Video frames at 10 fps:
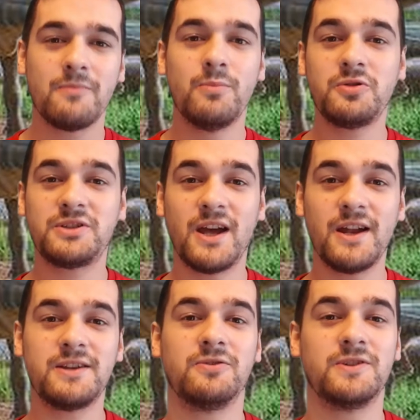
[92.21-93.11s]
Most
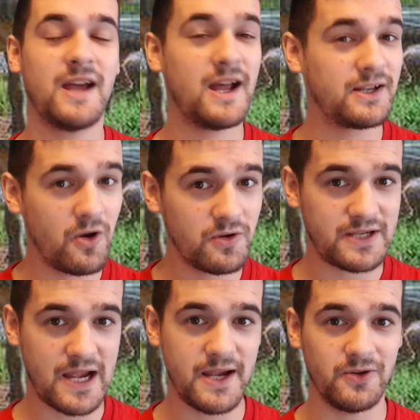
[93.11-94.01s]
dinosaurs had long
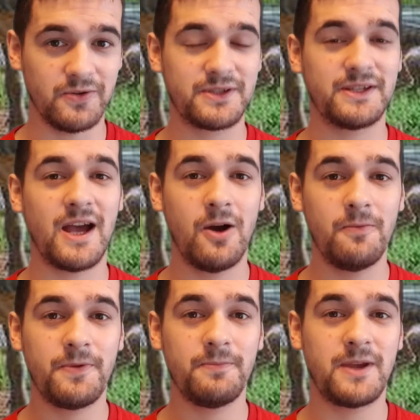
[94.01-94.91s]
tails to
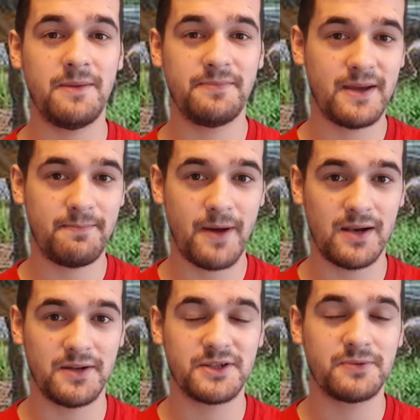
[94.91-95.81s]
help them keep their
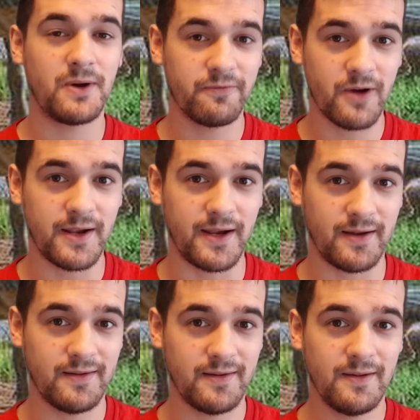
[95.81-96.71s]
balance while running.
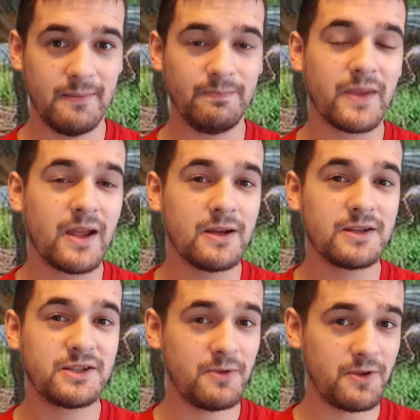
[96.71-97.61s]

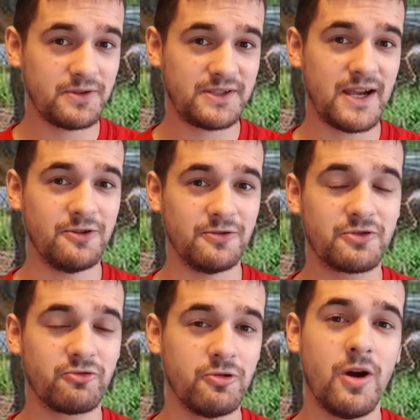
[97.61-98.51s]
Some of those tails
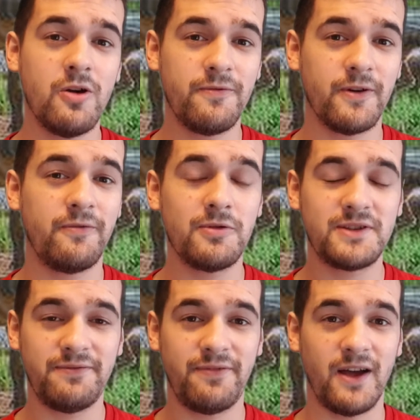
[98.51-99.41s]
grew over
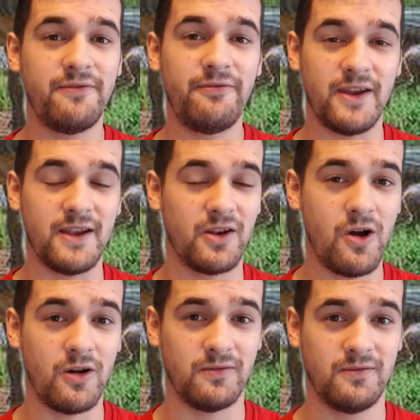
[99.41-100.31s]
45 feet long.